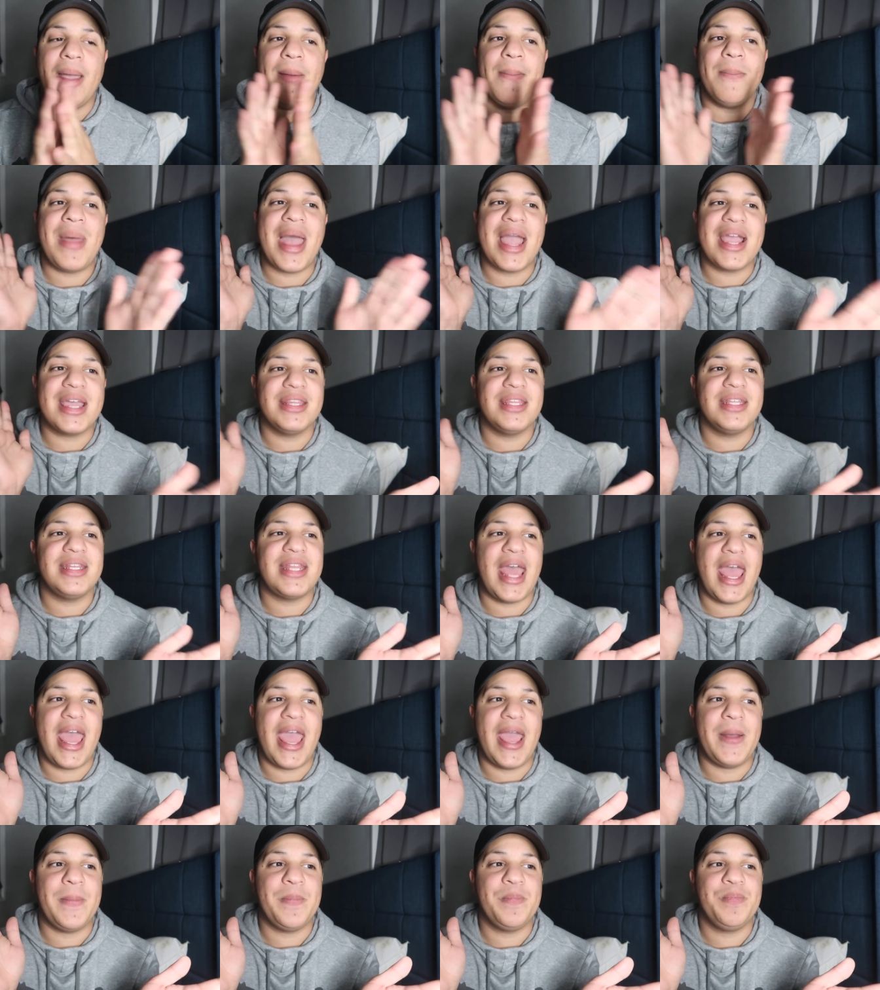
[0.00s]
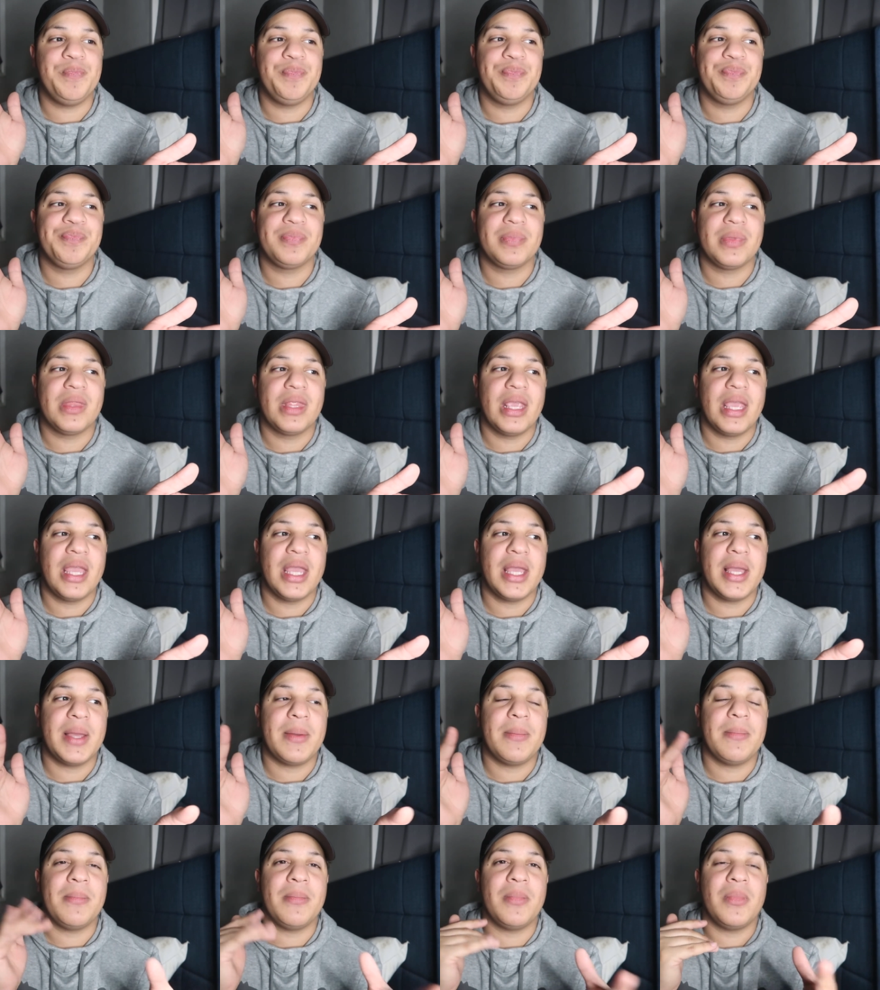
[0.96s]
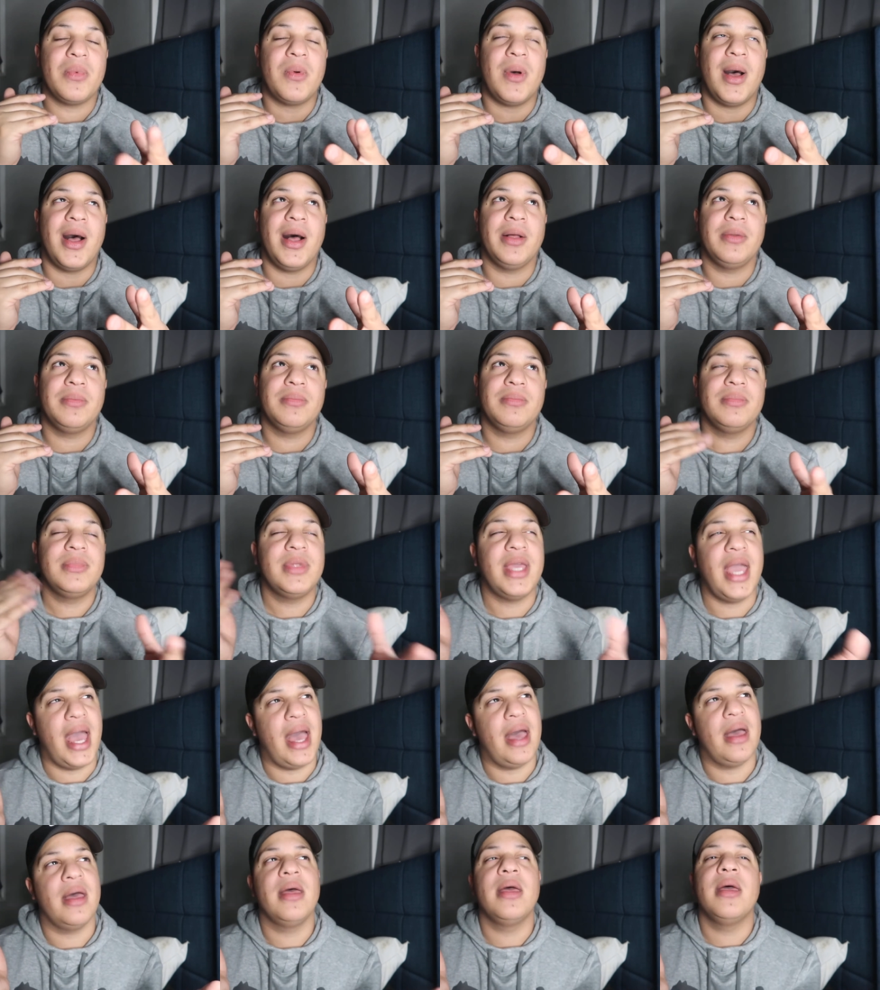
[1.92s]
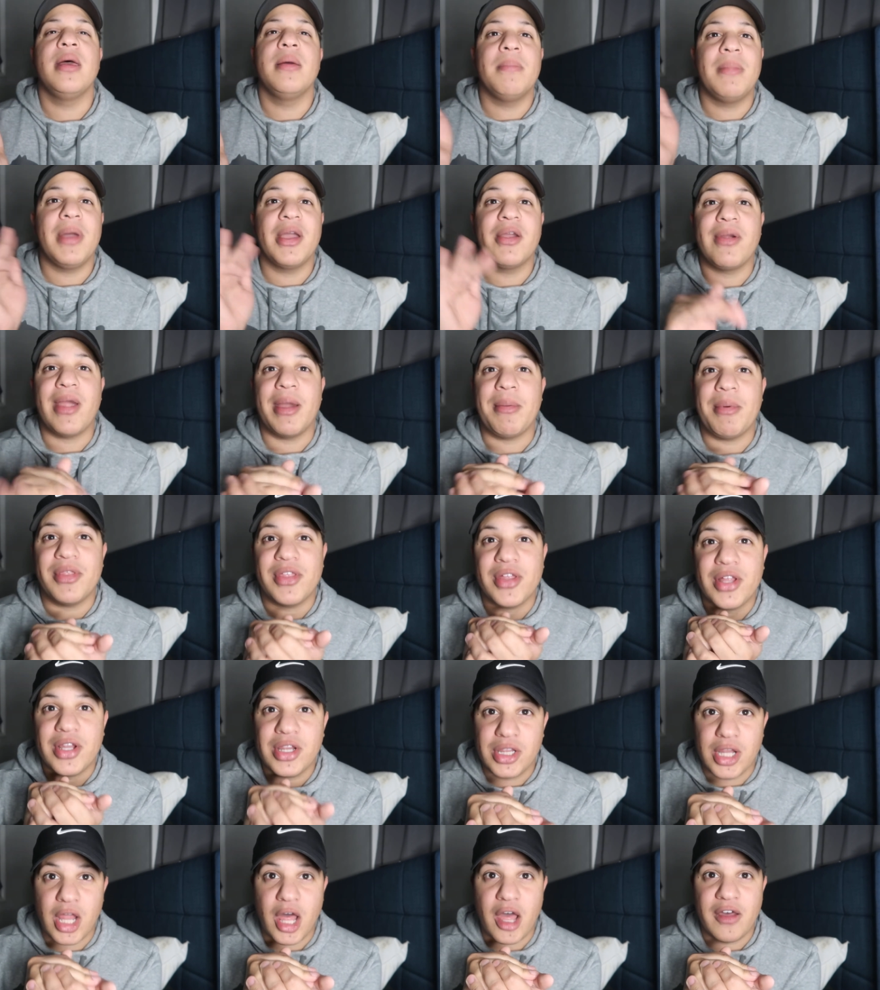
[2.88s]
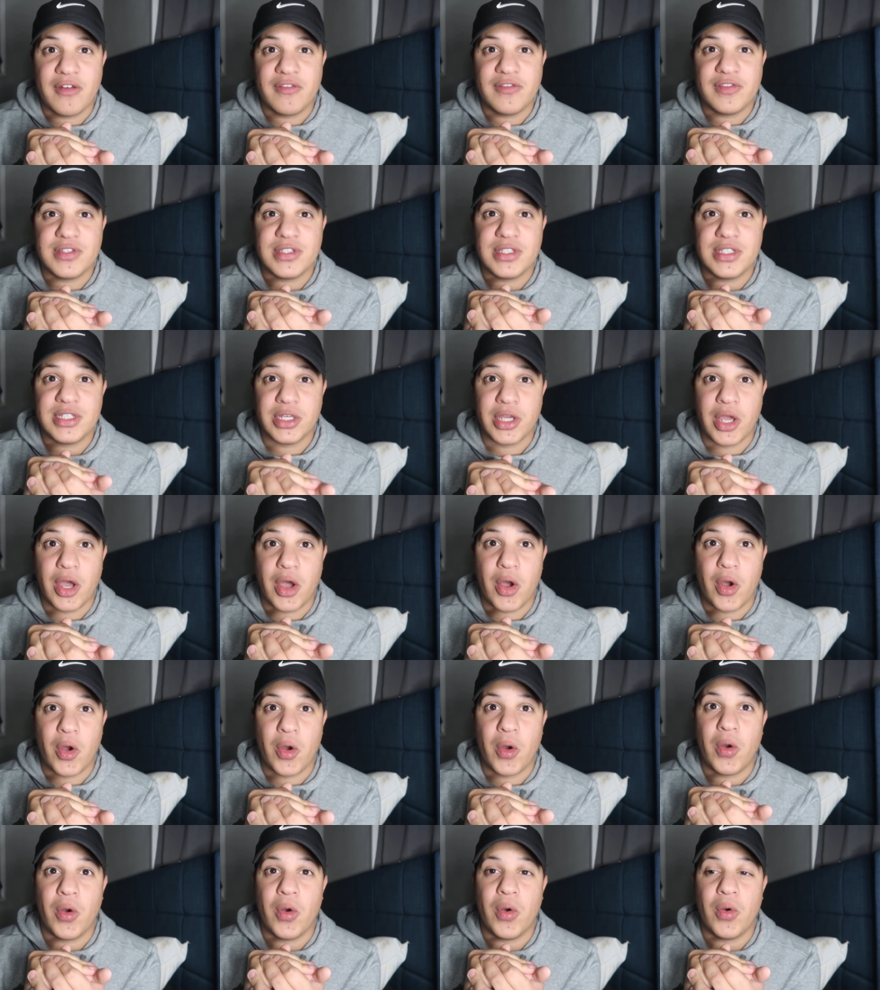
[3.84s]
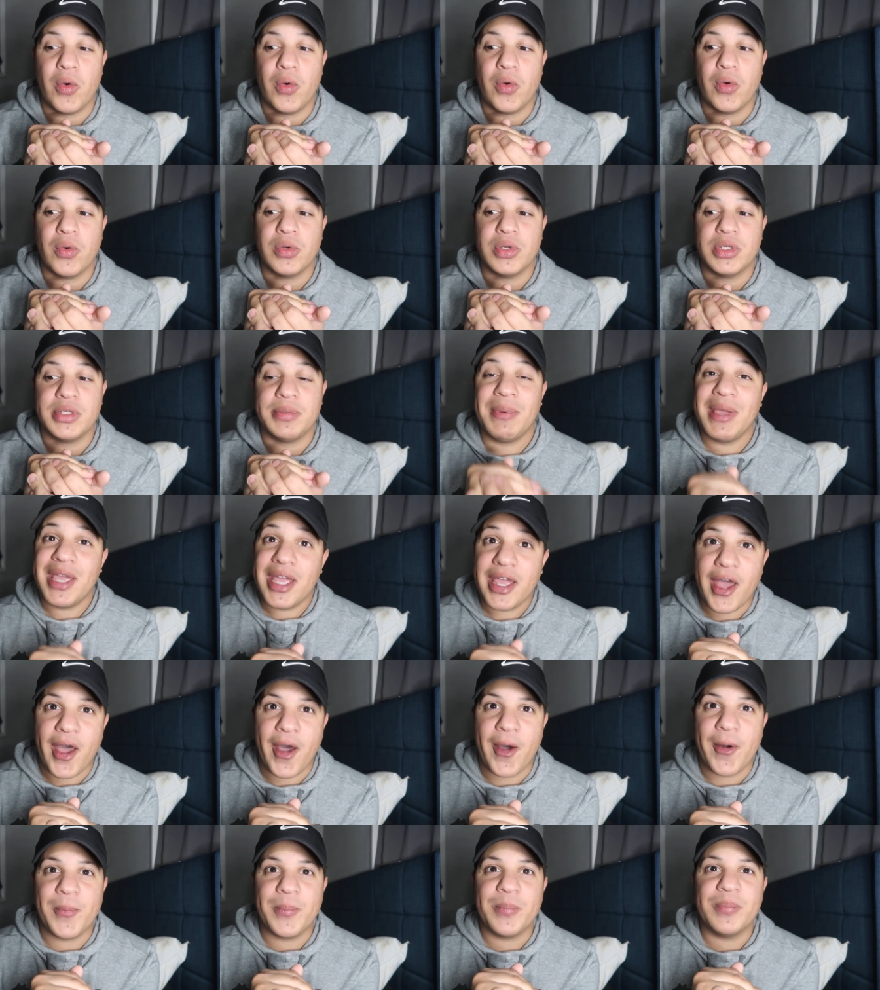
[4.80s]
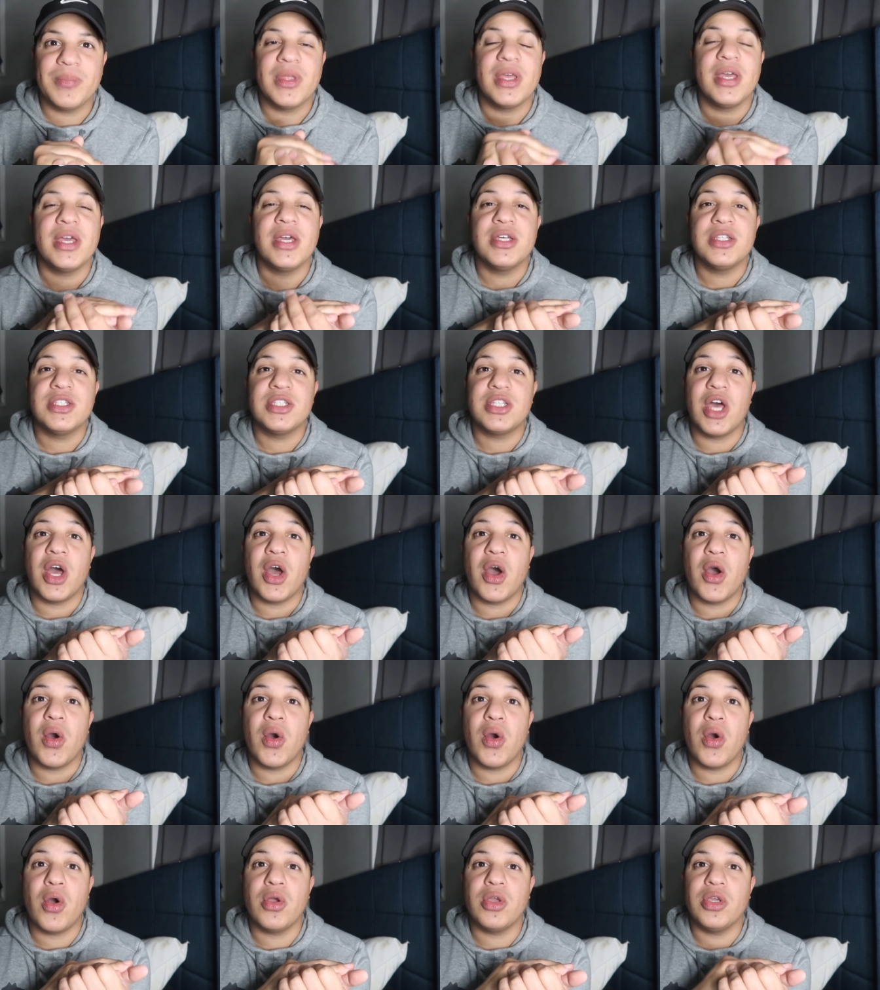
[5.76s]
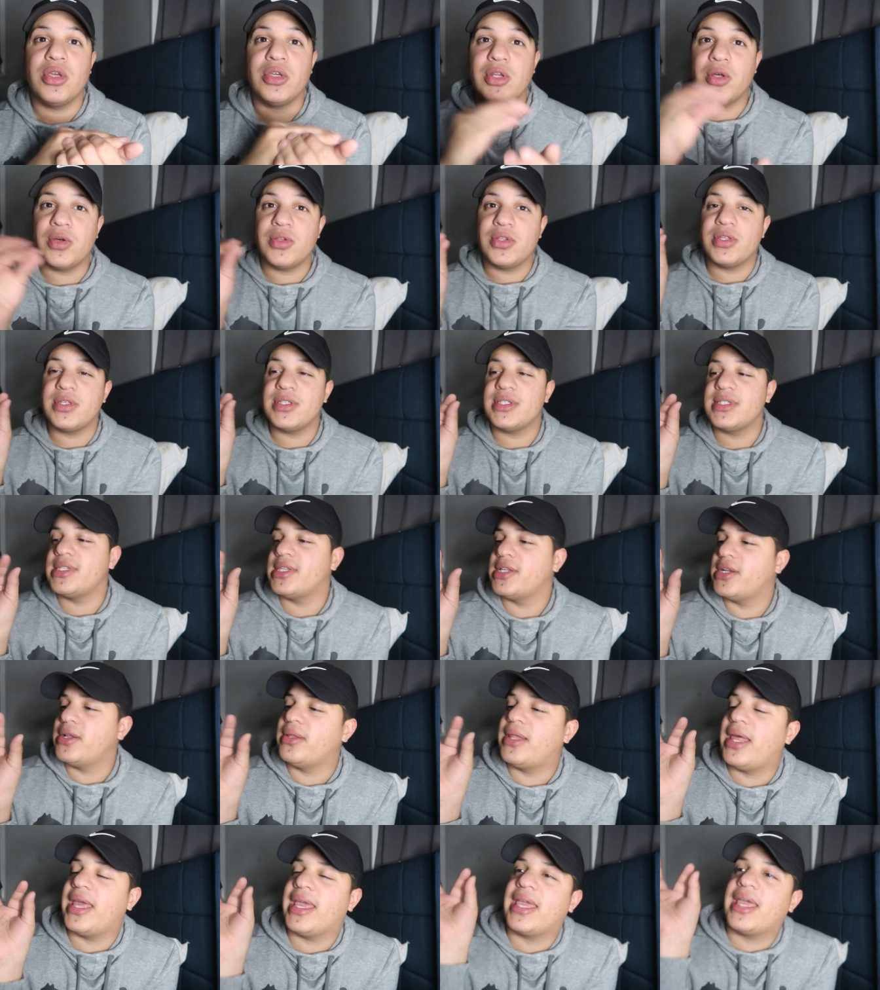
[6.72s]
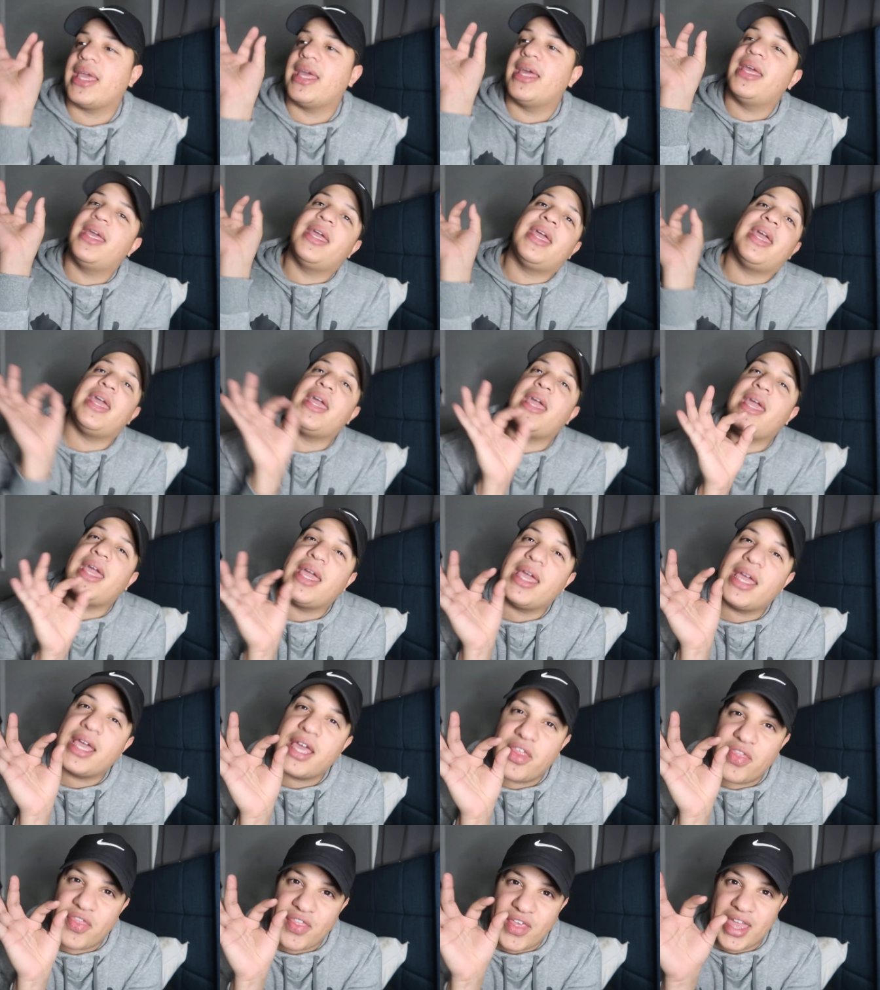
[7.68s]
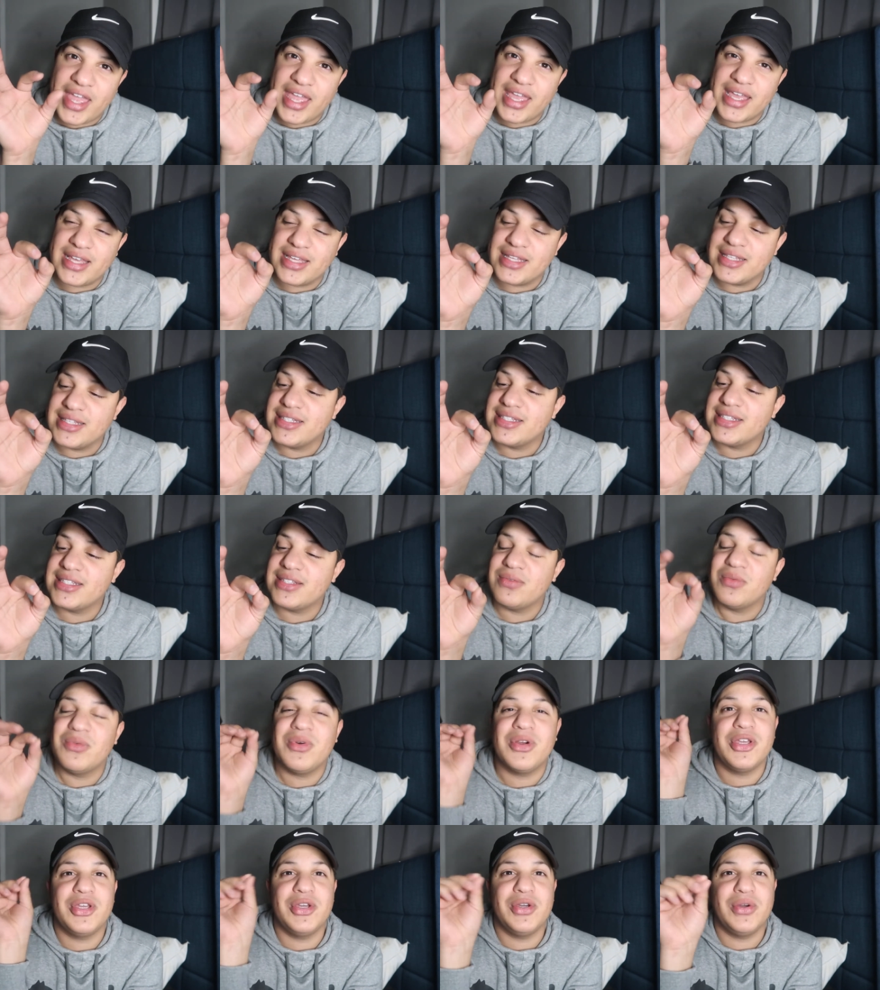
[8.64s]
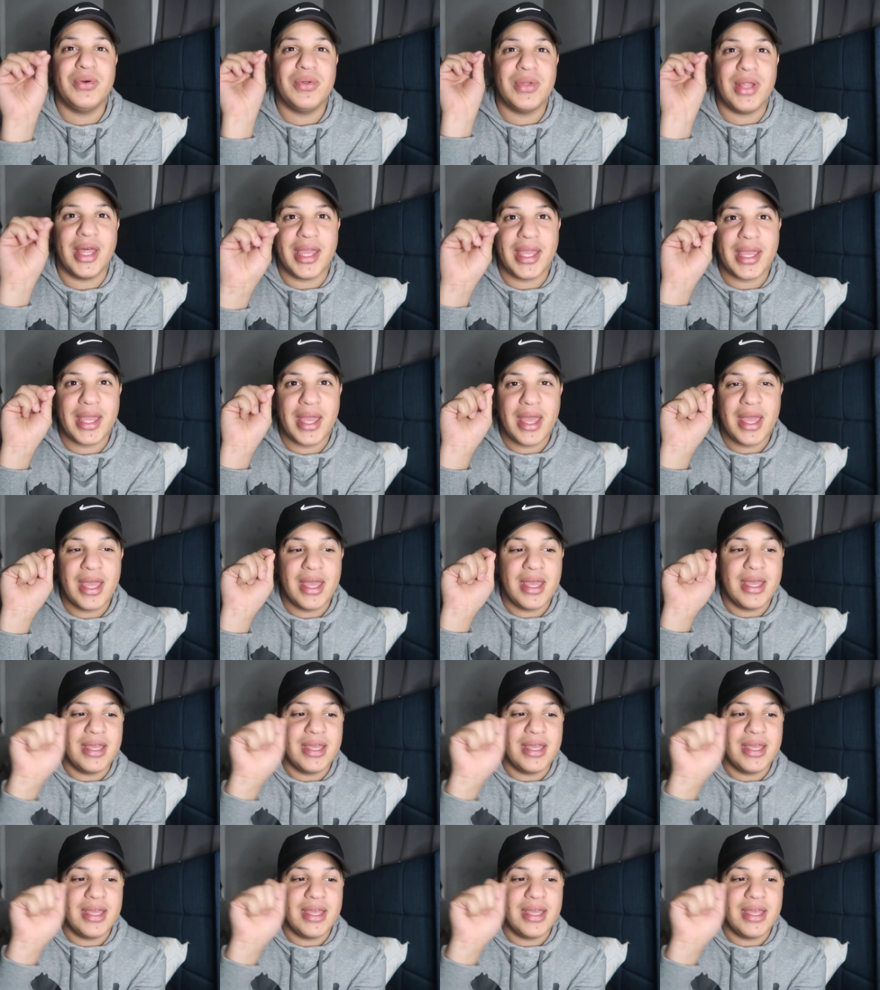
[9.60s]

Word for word: back in the day, well, yeah, my grandmother loves to go to bingo. So, you know those little like ink things where you like